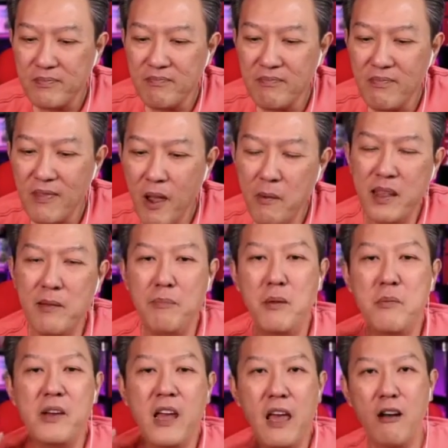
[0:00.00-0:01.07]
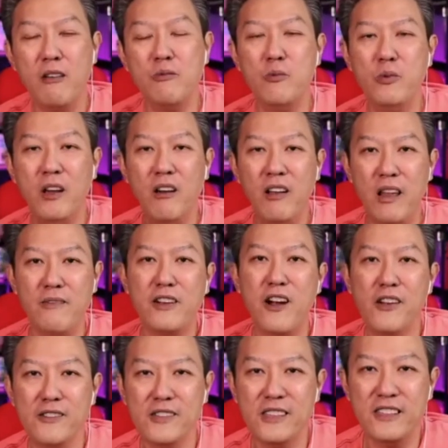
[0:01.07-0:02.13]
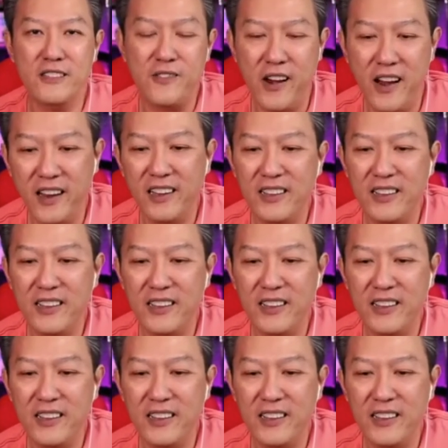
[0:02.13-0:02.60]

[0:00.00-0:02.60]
we all have a conscience, right?